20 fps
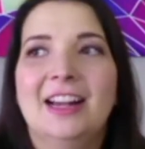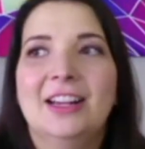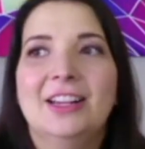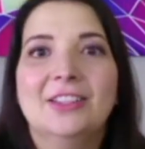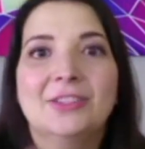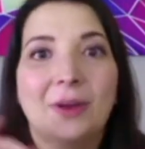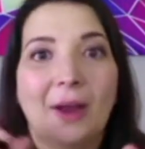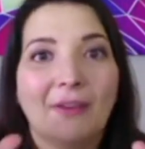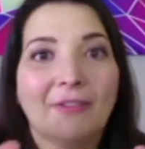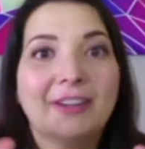
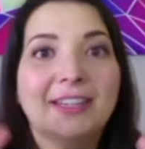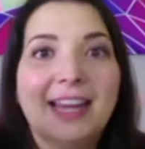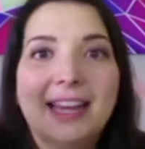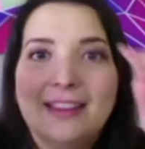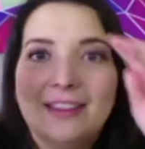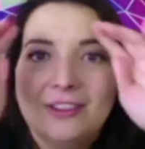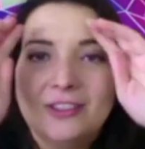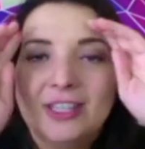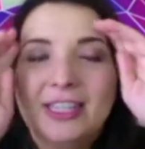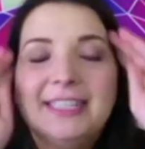So every
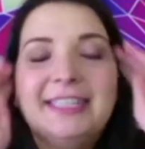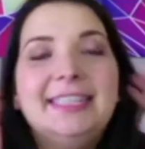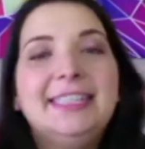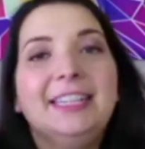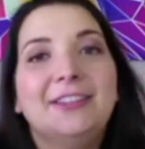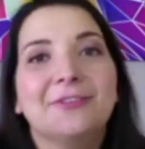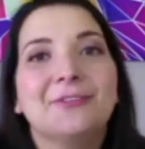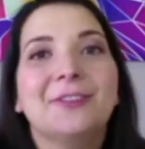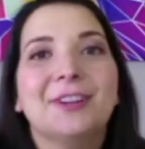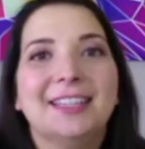day there's a
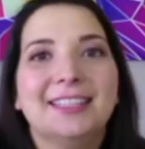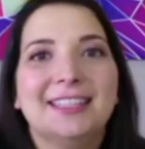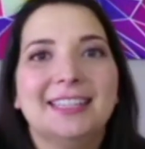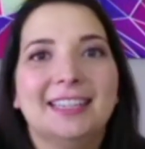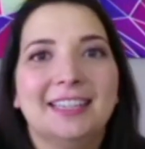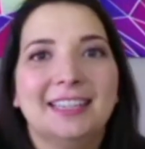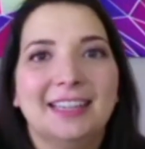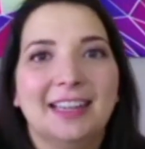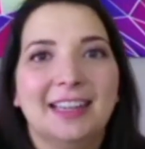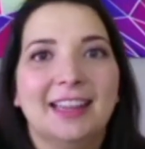
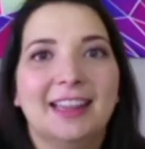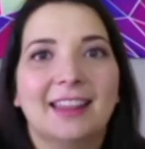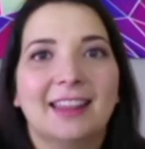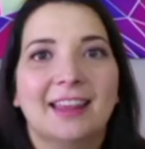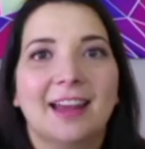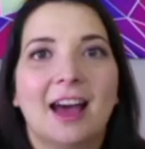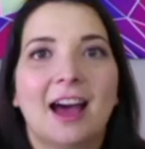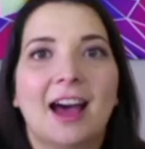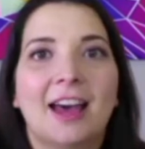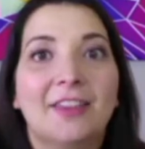different
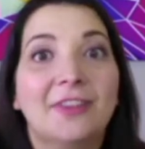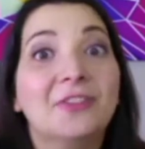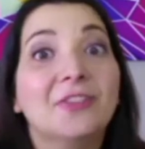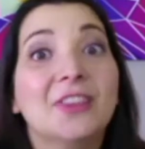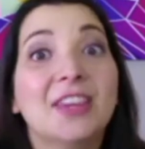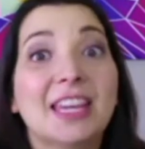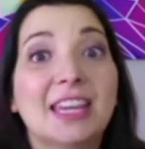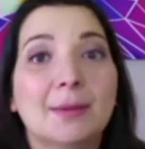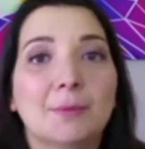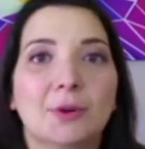uh,
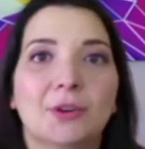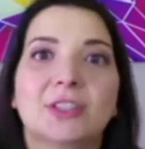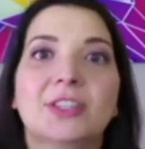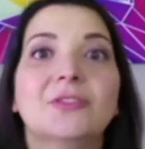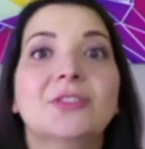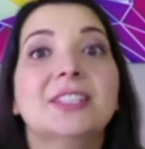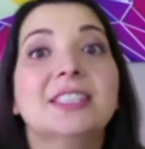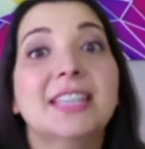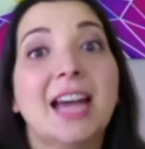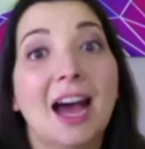theme or
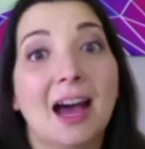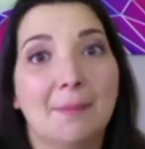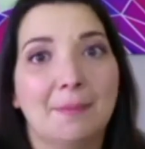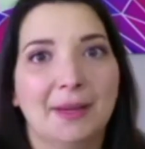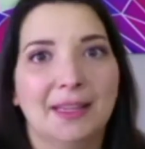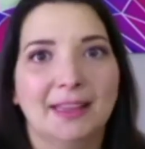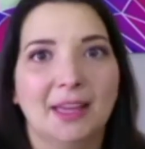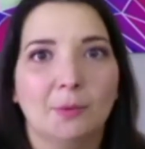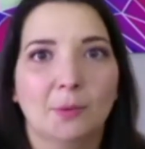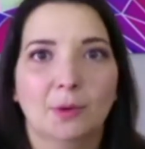different
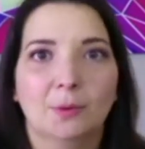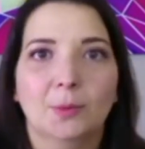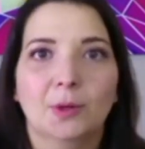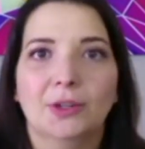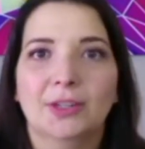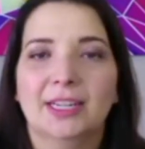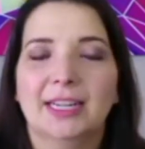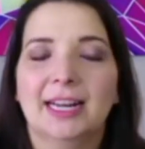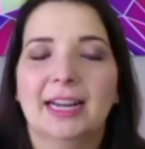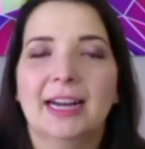topic that we're
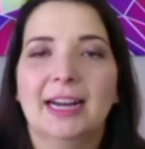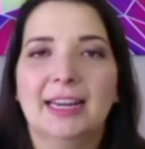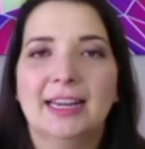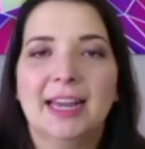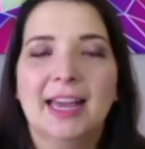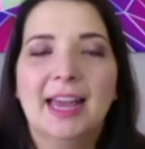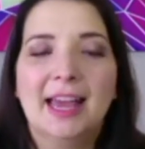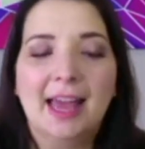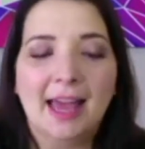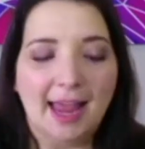working
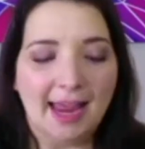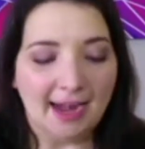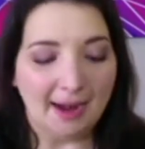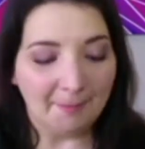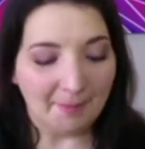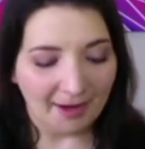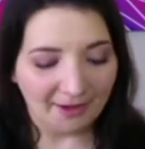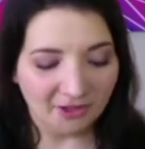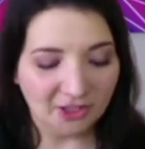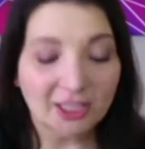on. And
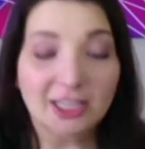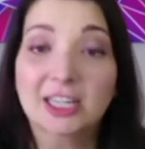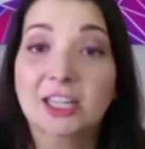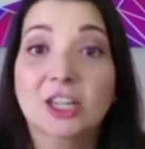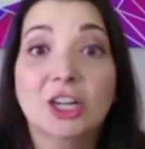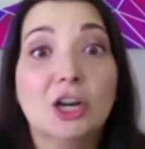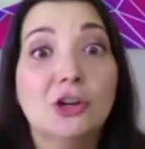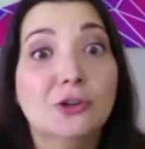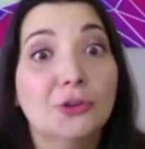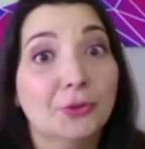I'm actually going
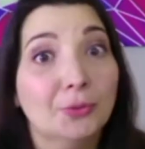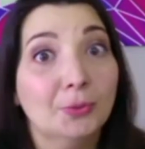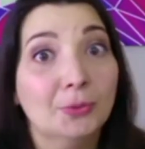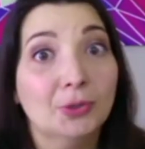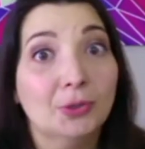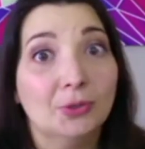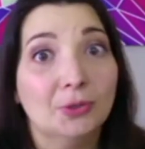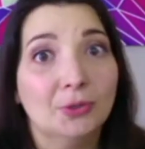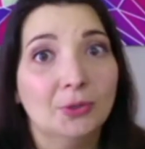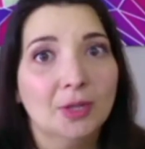to go
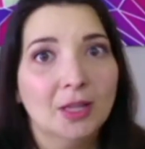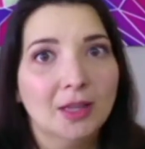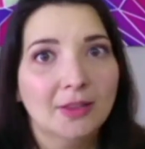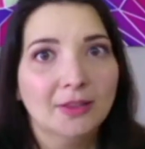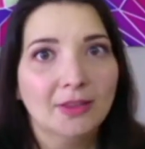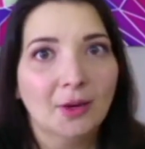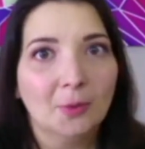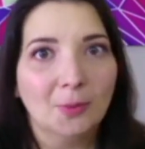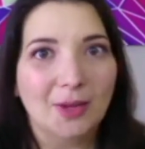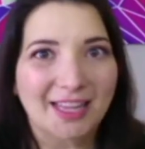through
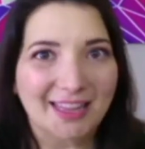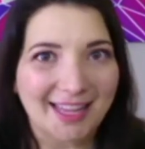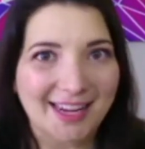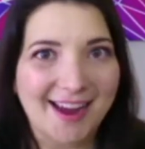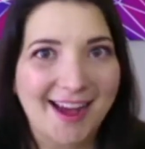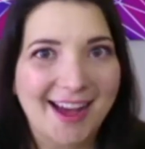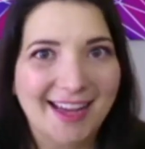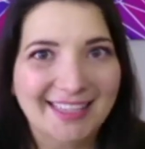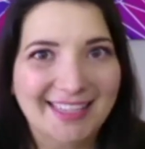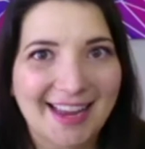the weekly
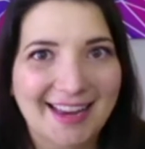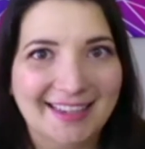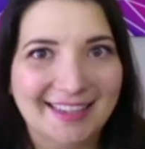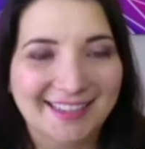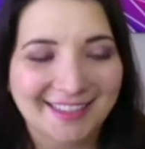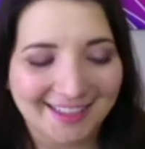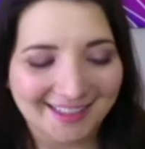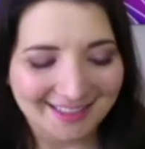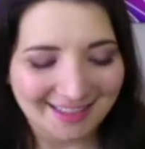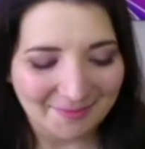content
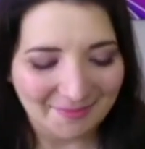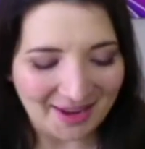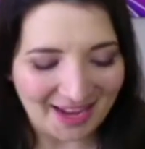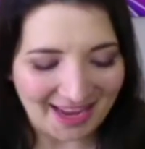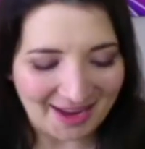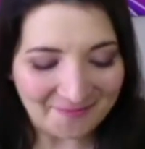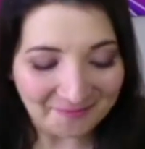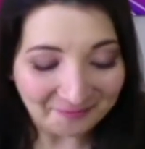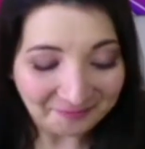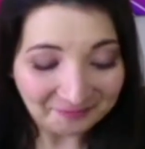in just a
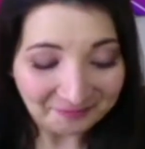minute.